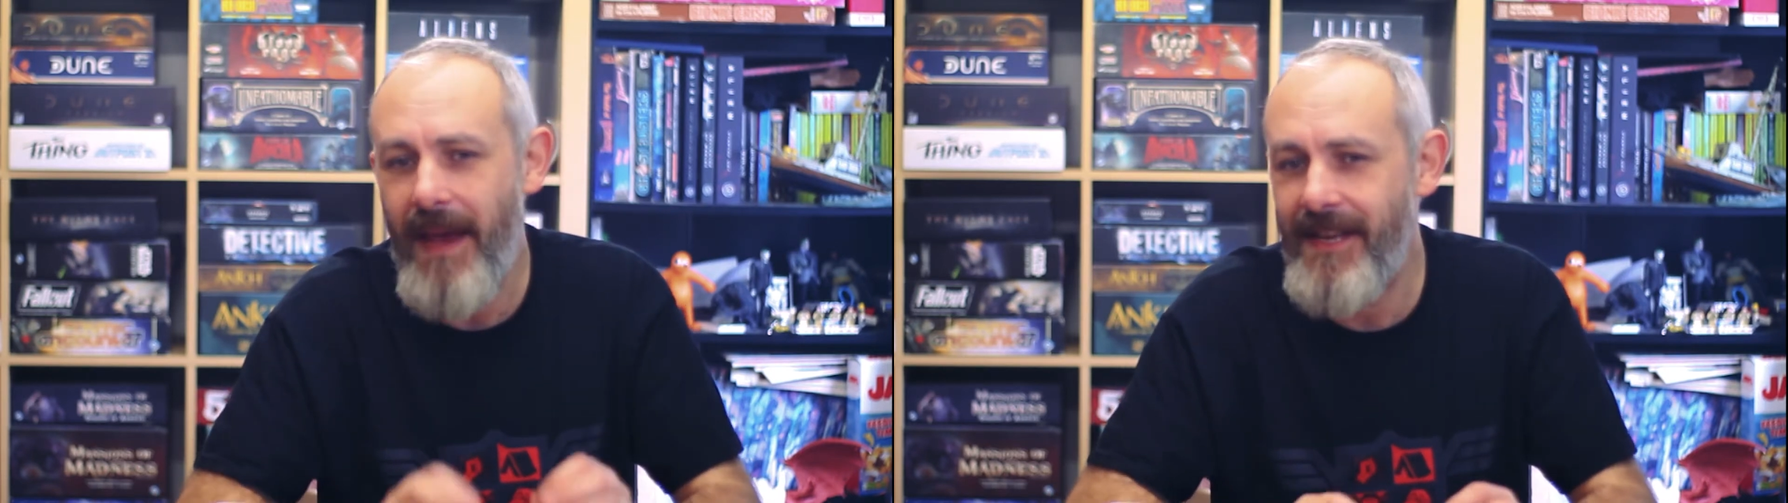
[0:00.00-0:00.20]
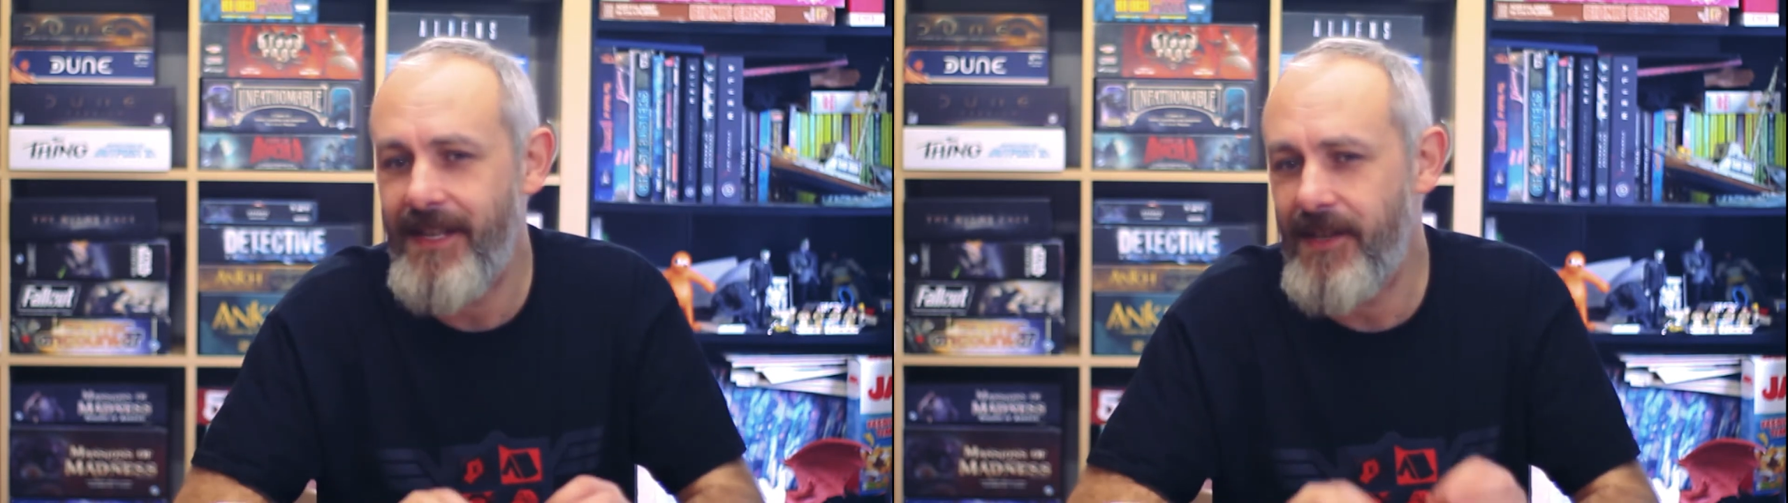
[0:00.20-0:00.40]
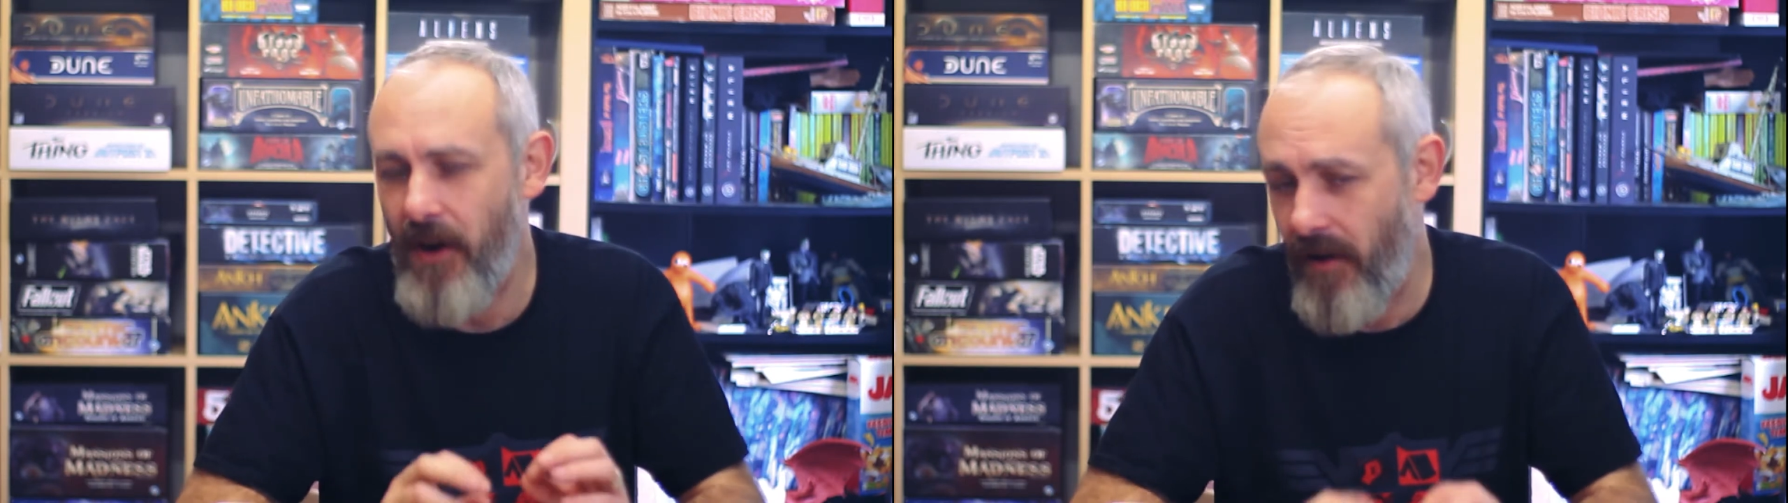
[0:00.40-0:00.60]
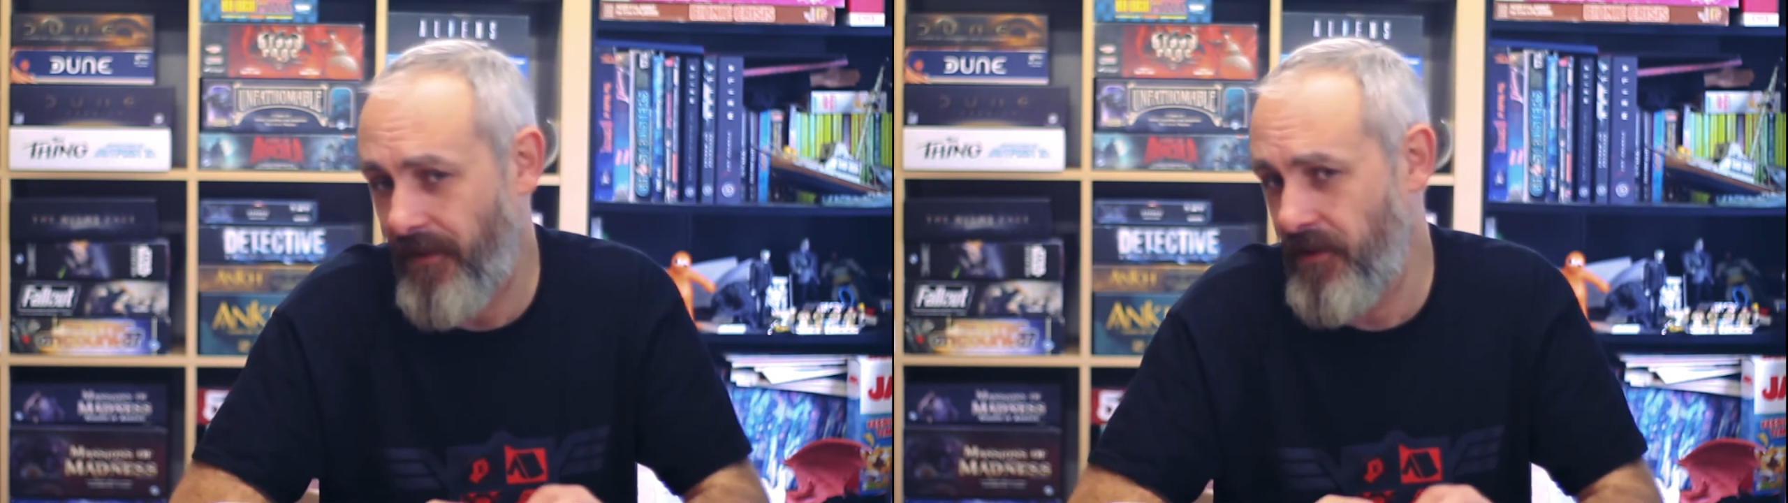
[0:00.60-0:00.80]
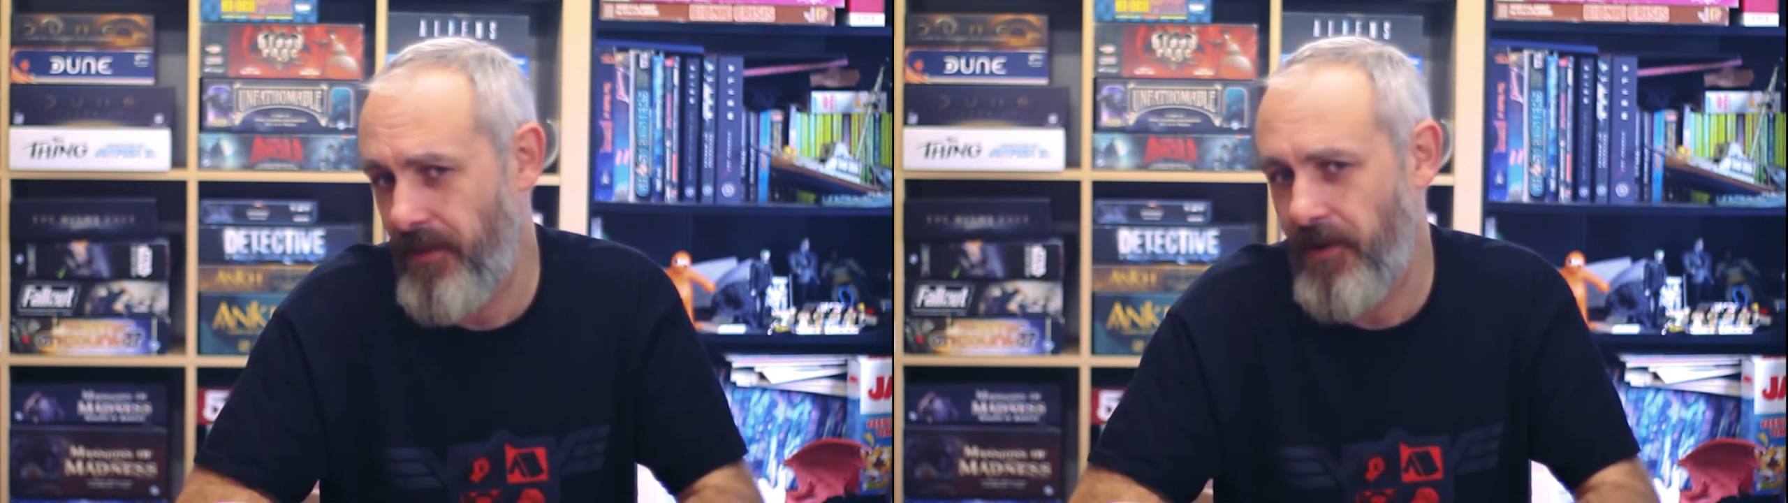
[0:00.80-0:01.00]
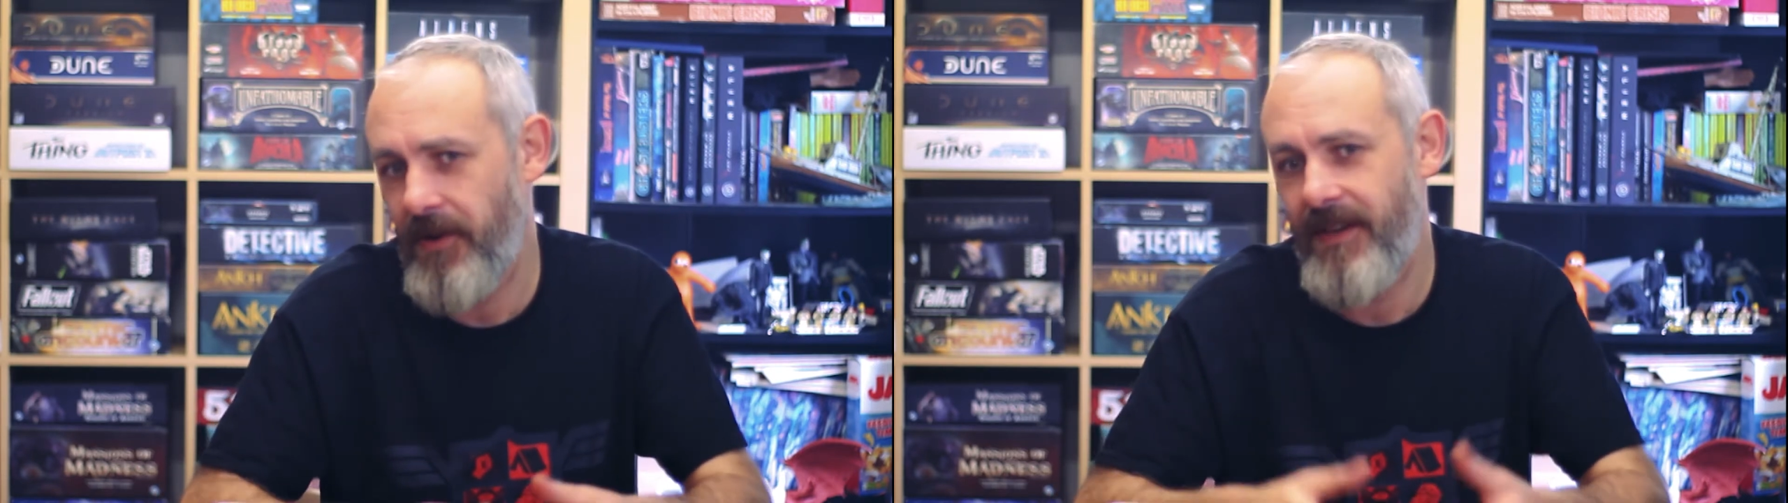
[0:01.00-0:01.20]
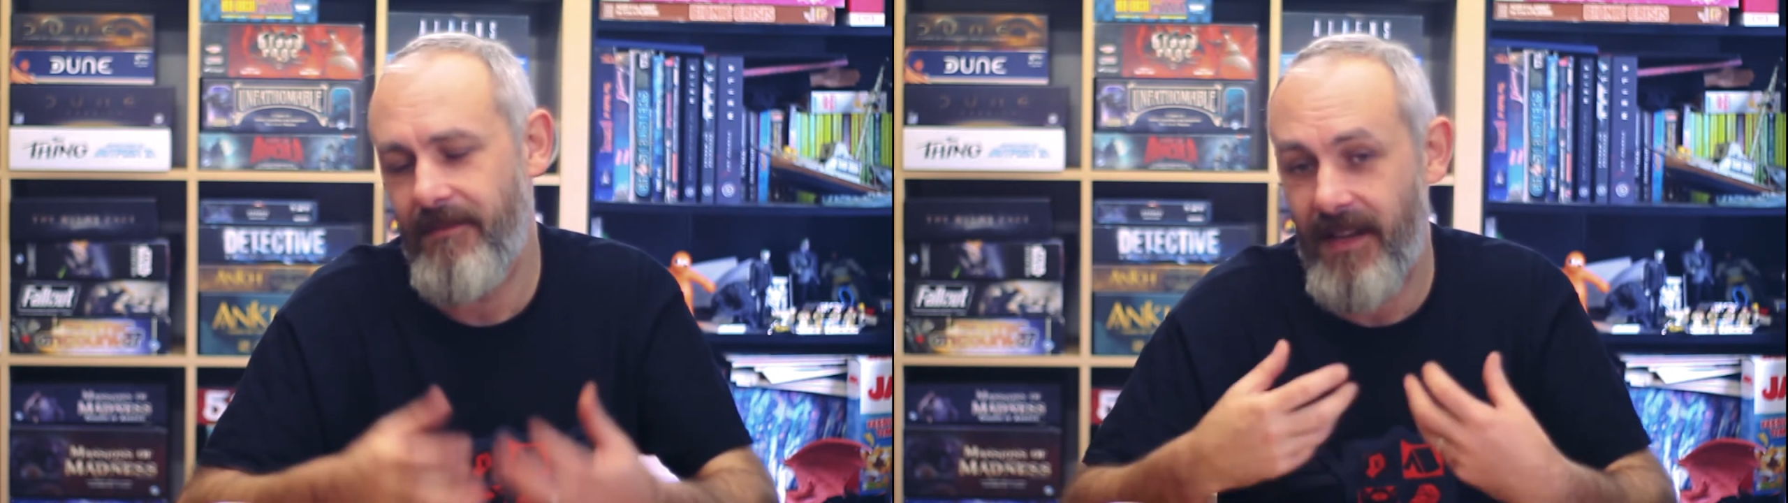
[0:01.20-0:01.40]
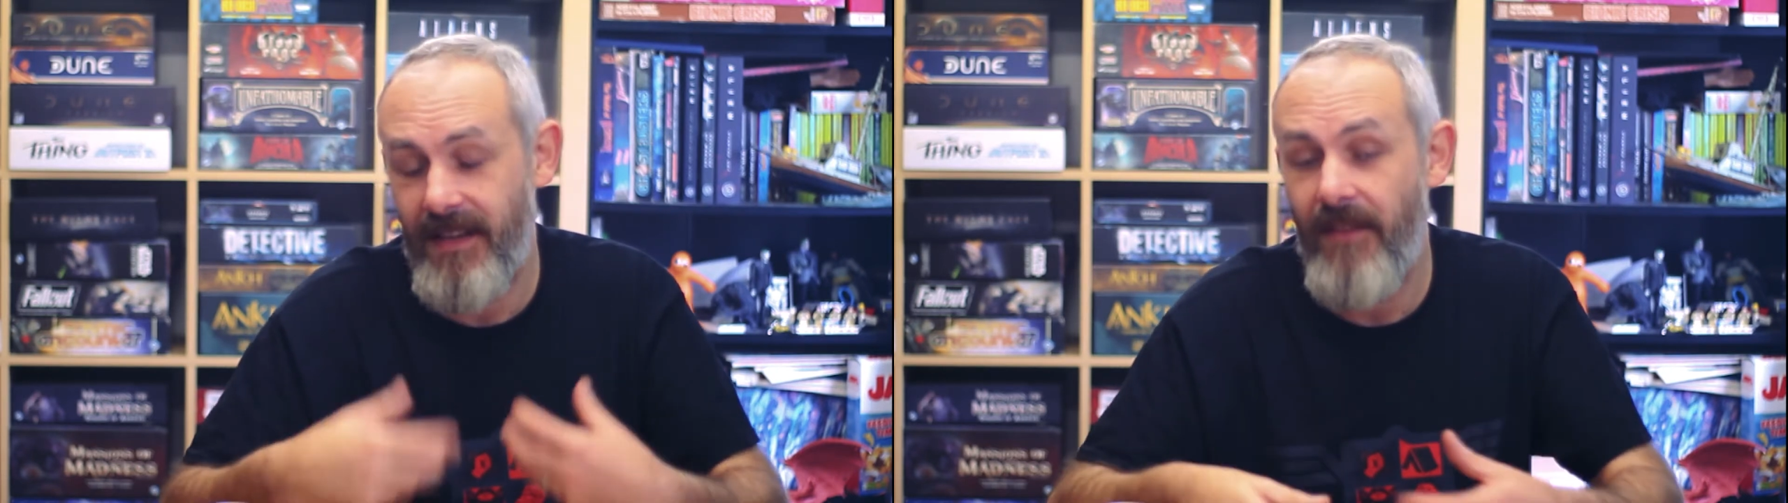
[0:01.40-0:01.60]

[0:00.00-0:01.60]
pieces off your board,